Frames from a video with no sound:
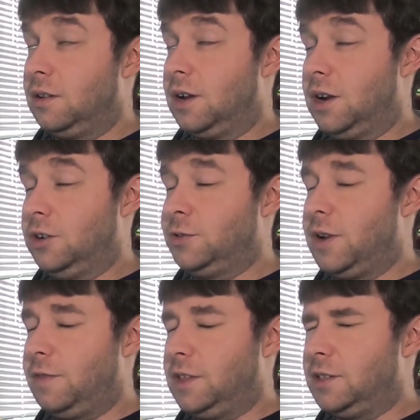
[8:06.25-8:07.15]
hard
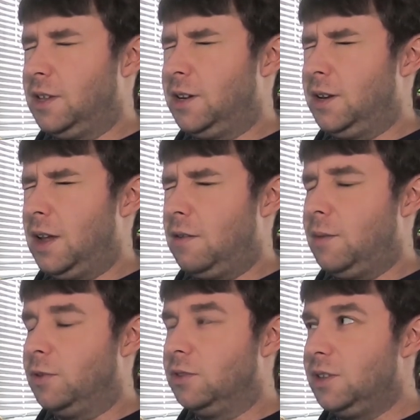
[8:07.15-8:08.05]
drive that's in it now, I
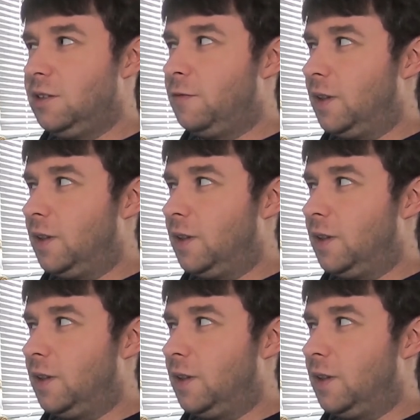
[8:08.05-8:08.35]
believe,